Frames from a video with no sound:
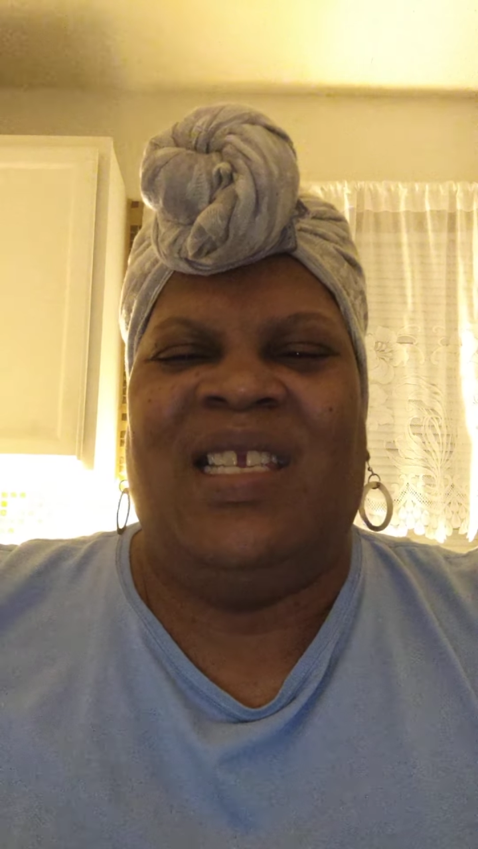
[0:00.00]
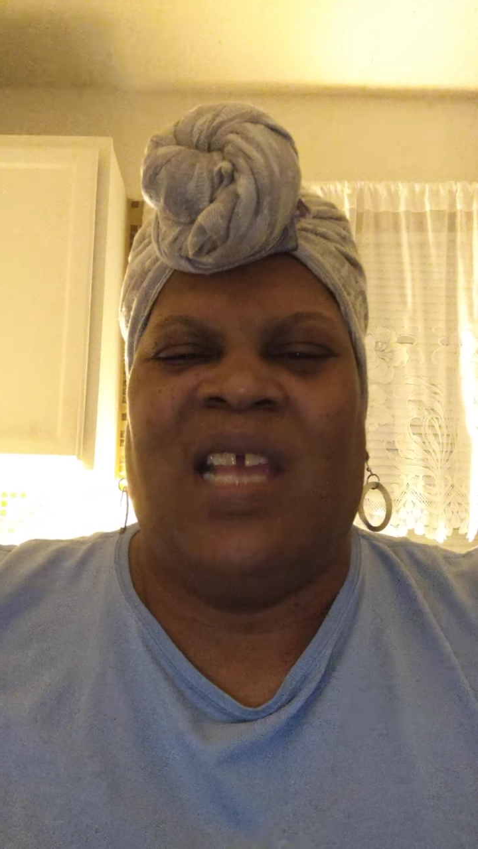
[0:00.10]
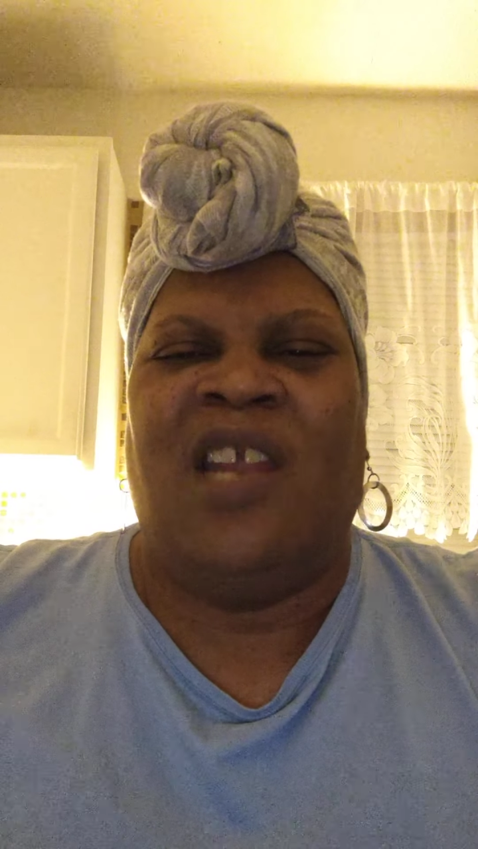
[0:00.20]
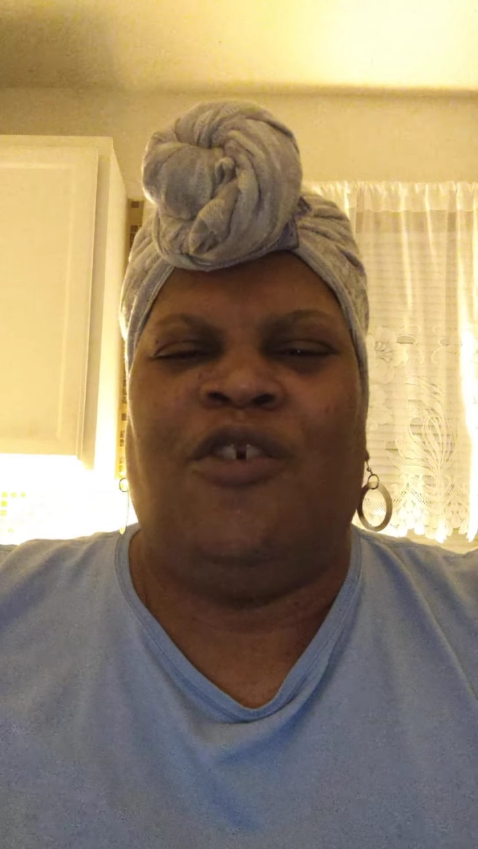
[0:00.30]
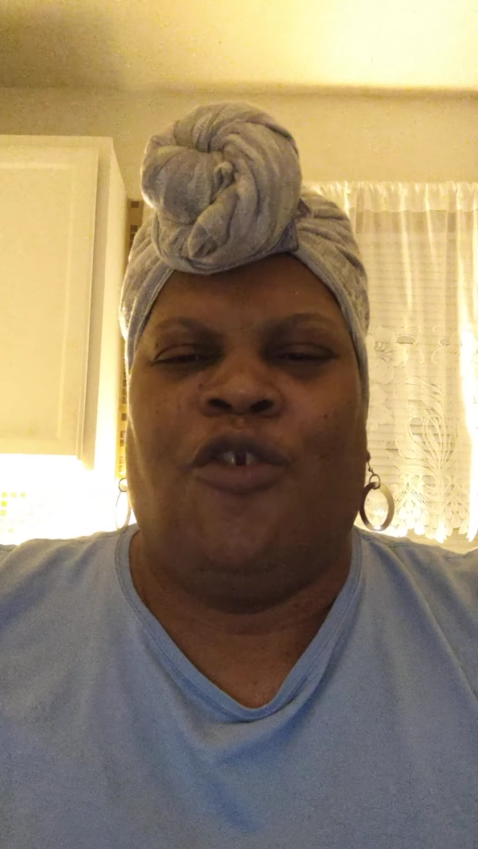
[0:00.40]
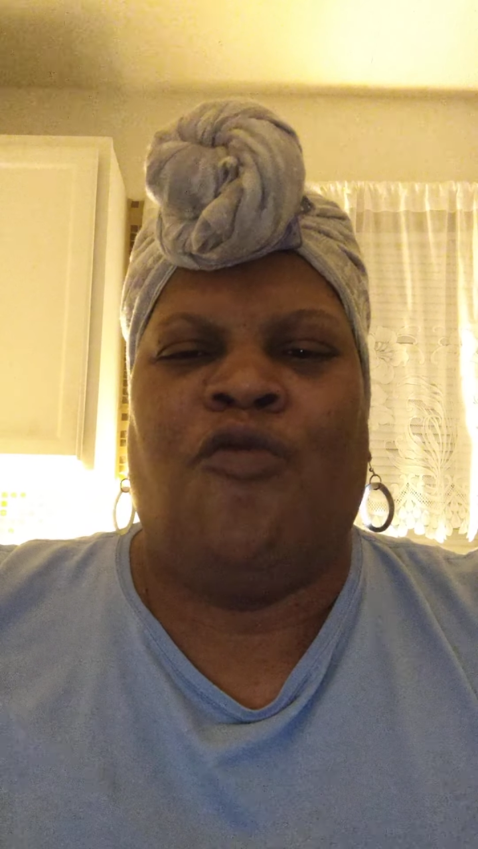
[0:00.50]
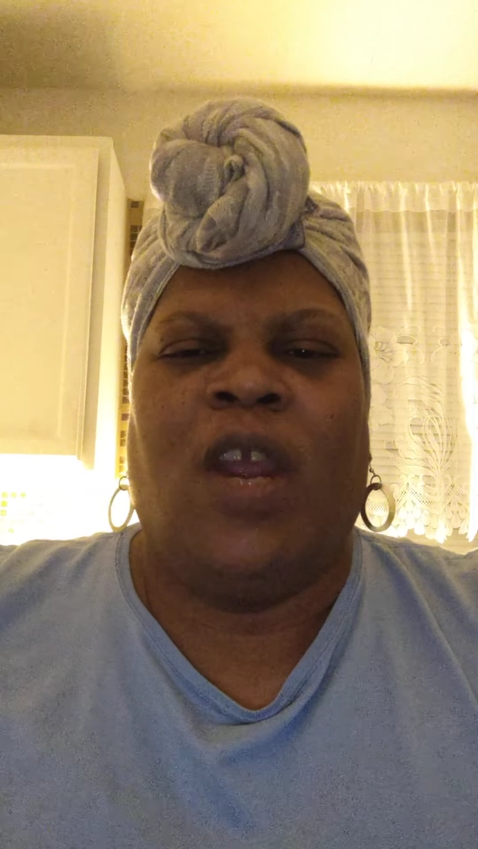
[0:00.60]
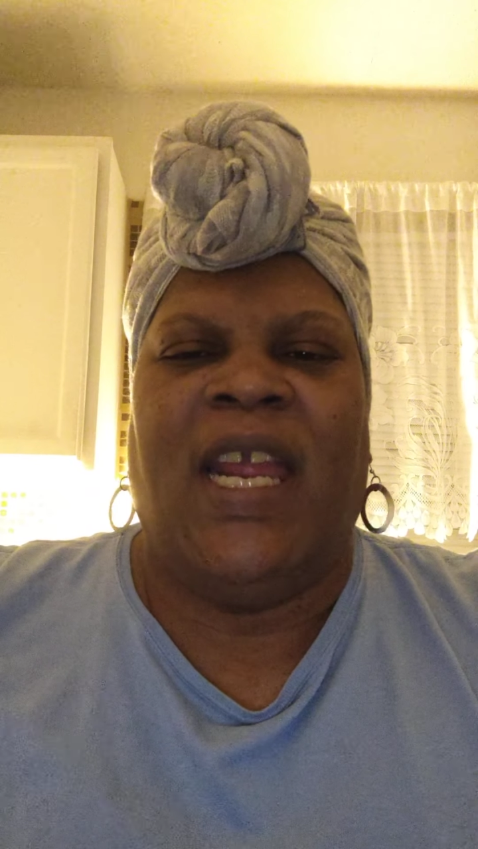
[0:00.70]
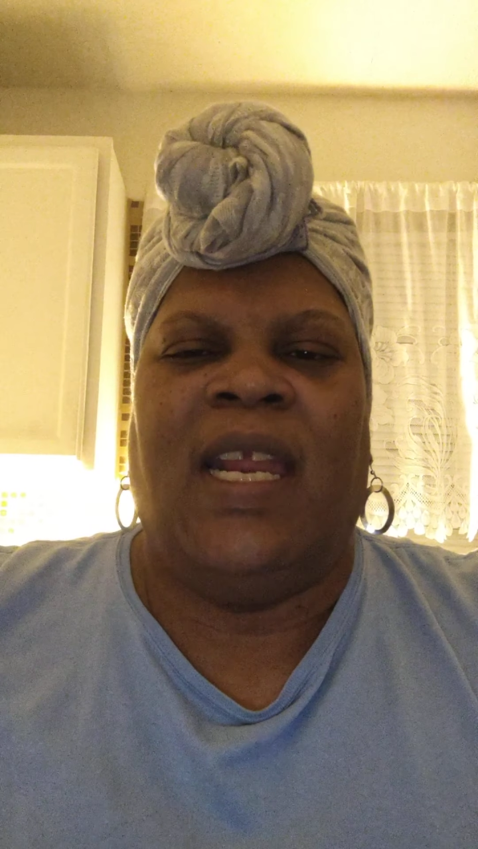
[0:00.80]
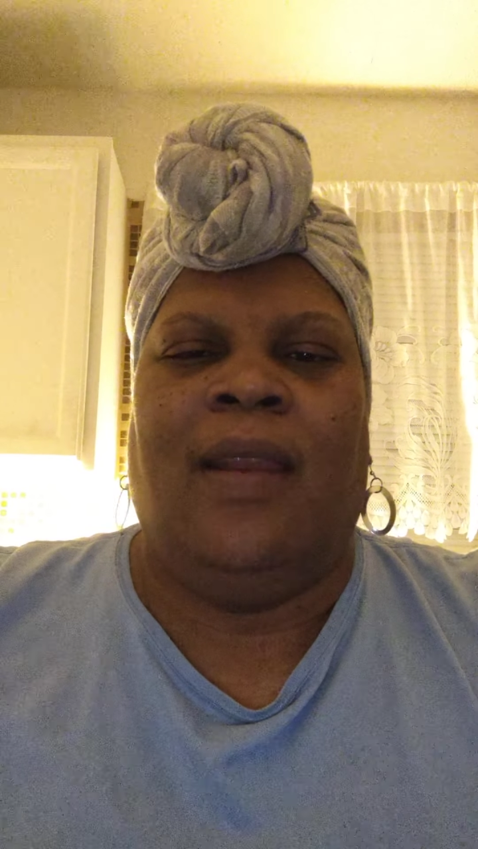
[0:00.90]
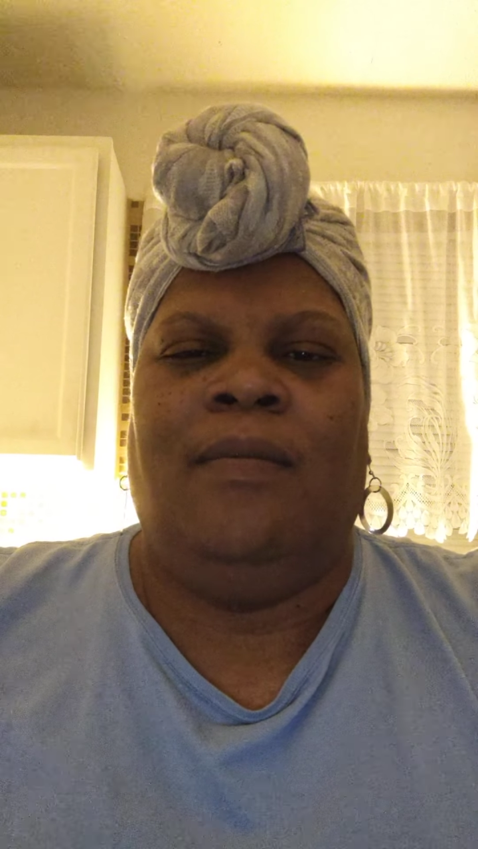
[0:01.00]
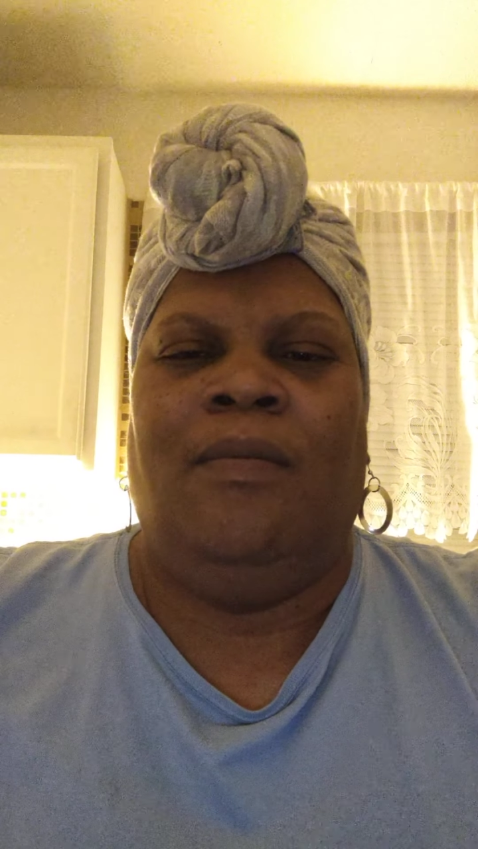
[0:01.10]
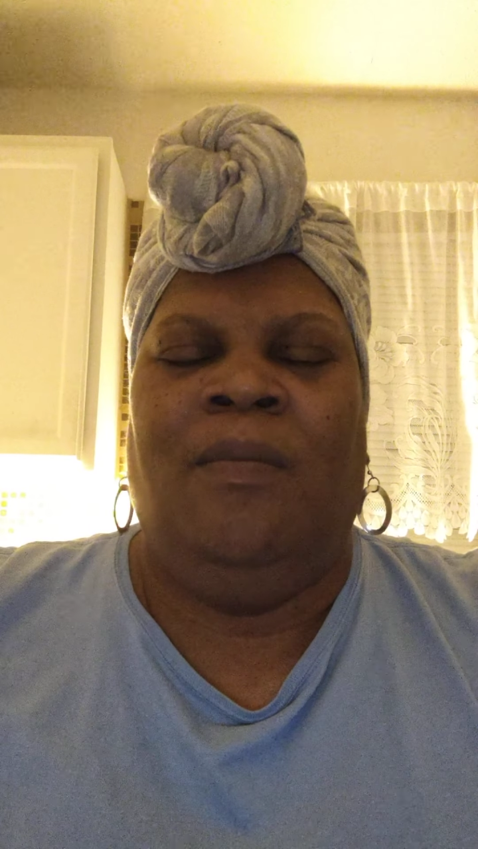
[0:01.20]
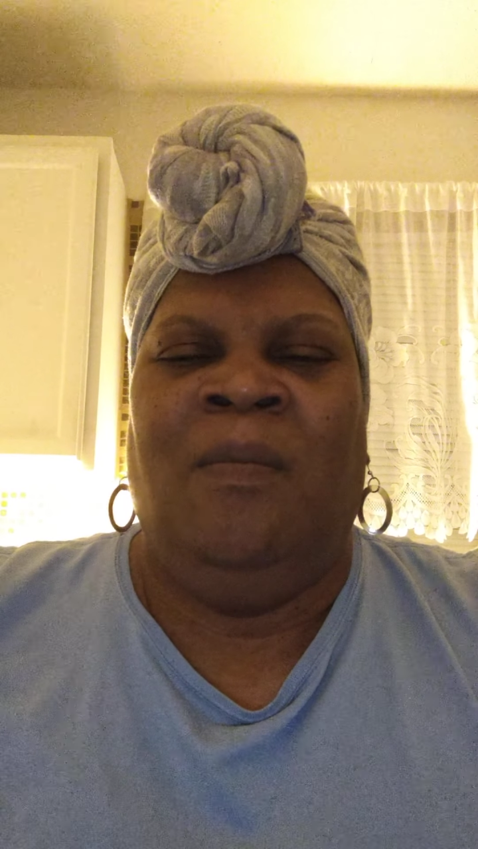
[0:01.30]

is underrated.